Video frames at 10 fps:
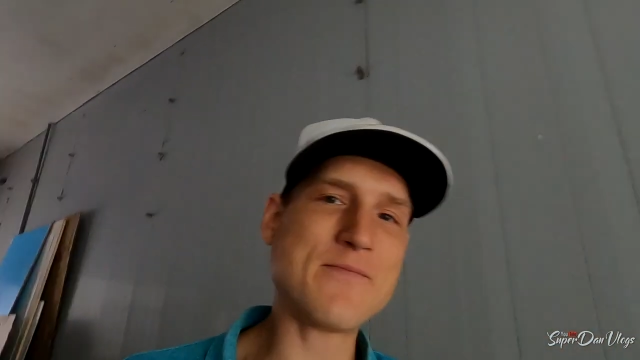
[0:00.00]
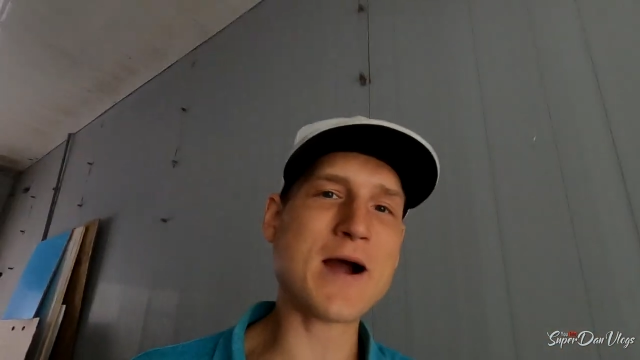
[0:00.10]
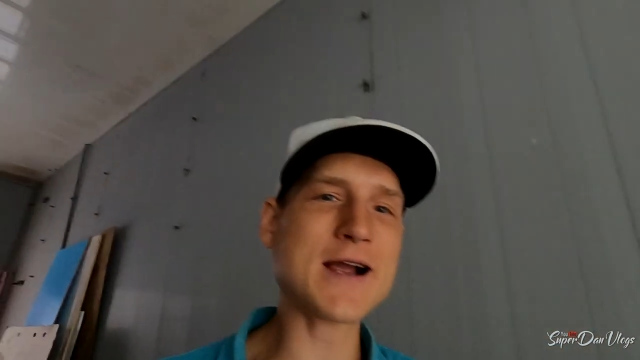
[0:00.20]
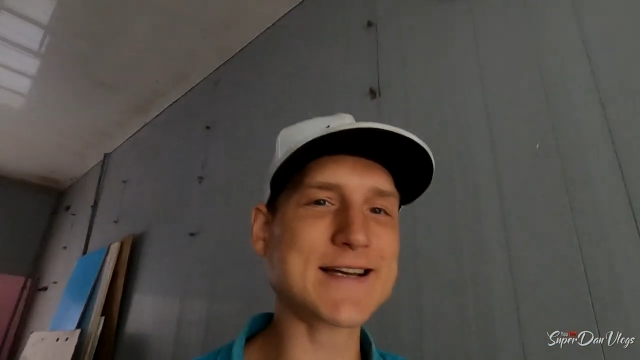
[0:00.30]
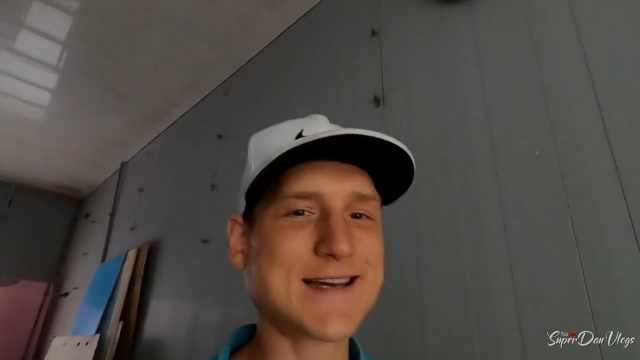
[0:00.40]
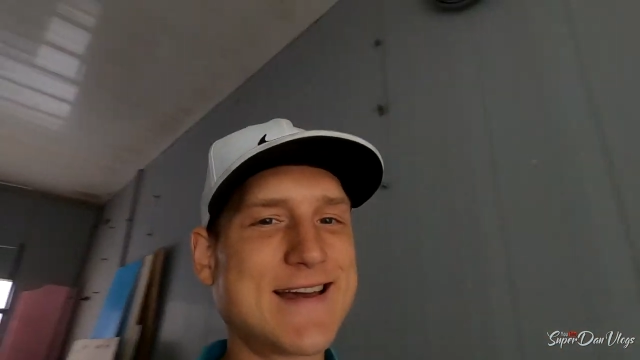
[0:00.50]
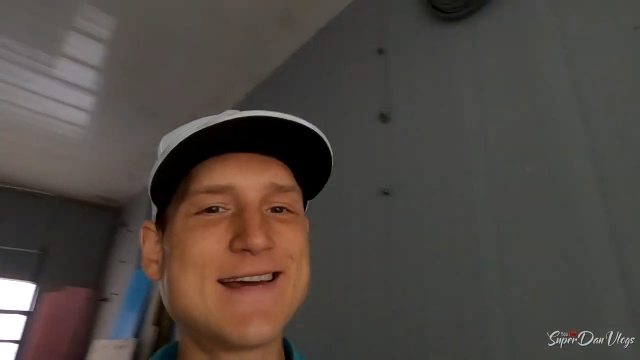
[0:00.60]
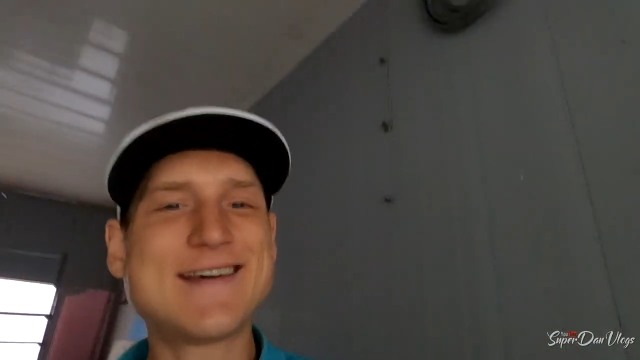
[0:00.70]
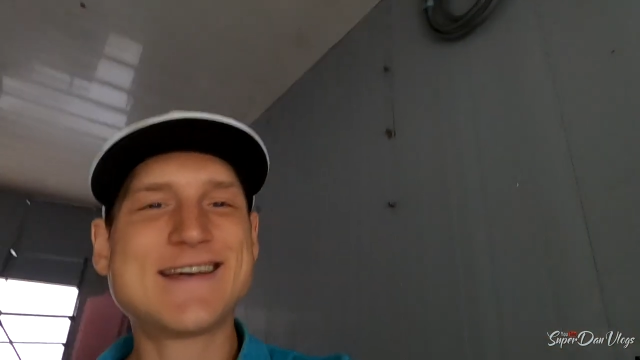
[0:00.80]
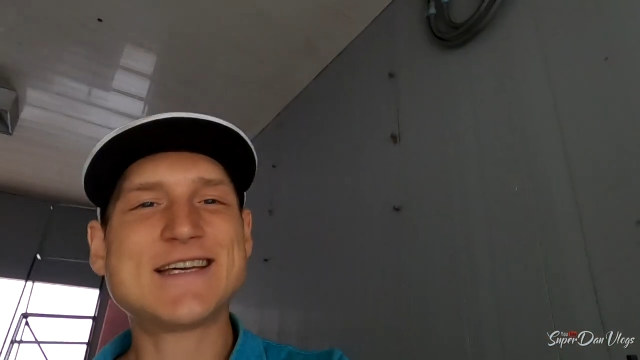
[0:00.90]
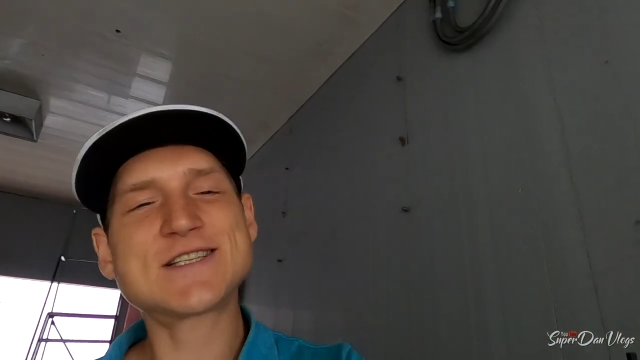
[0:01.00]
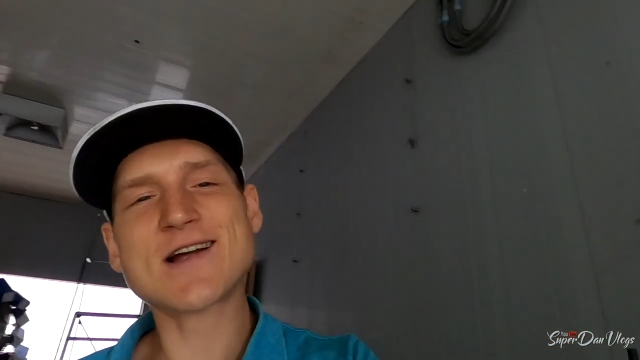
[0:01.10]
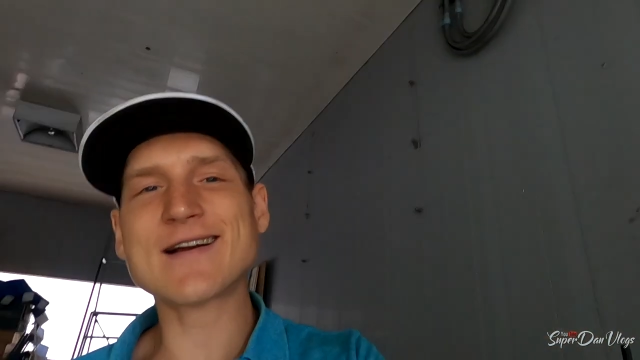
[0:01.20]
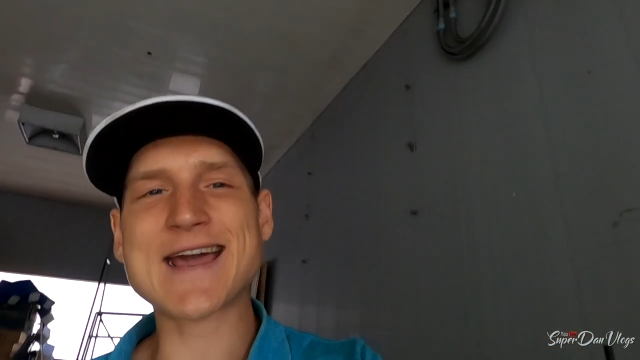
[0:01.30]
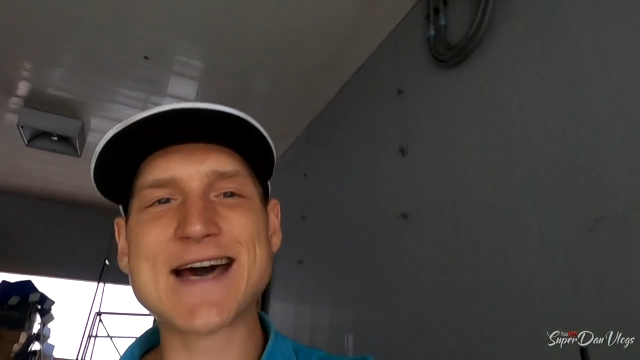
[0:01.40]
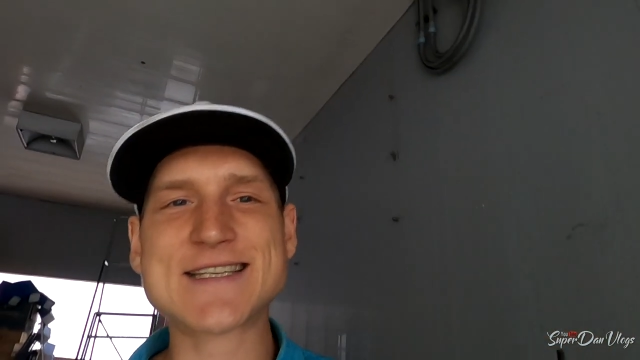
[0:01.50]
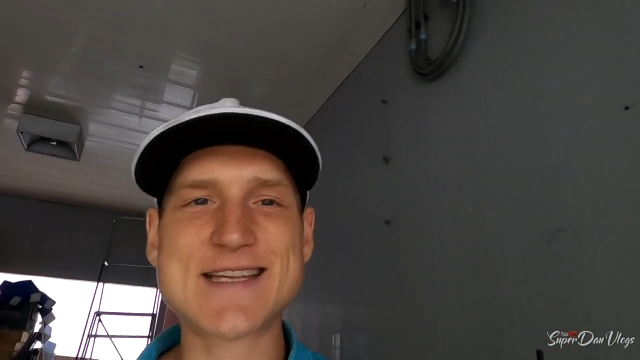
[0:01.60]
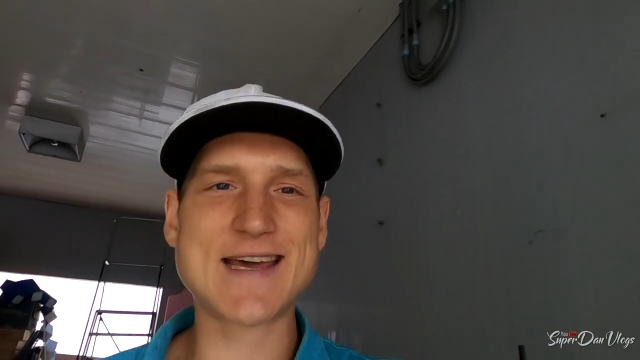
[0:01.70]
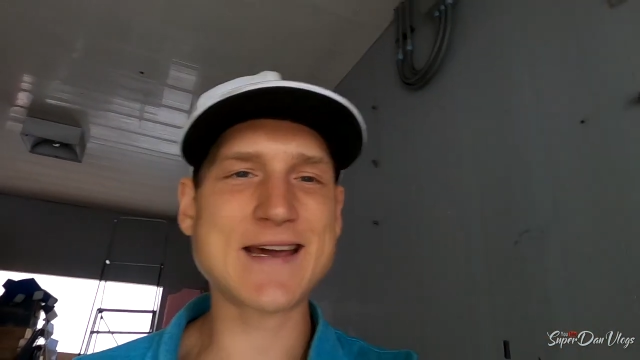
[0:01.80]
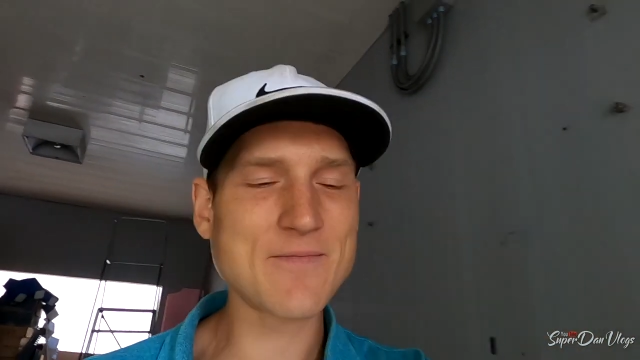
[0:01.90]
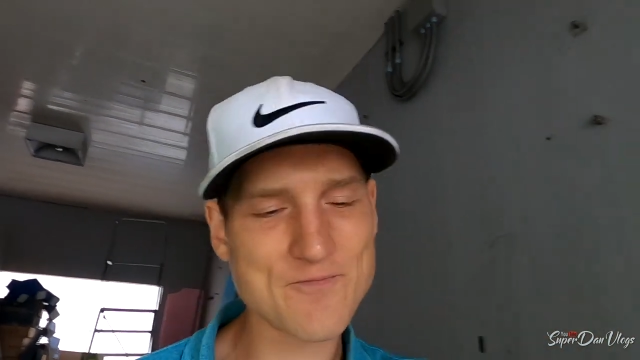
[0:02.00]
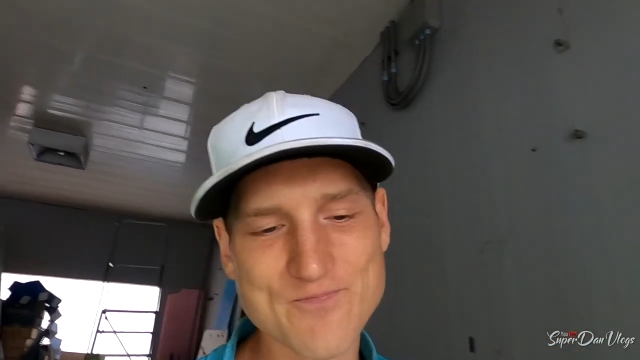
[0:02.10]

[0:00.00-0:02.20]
Mark, he's sarcastic,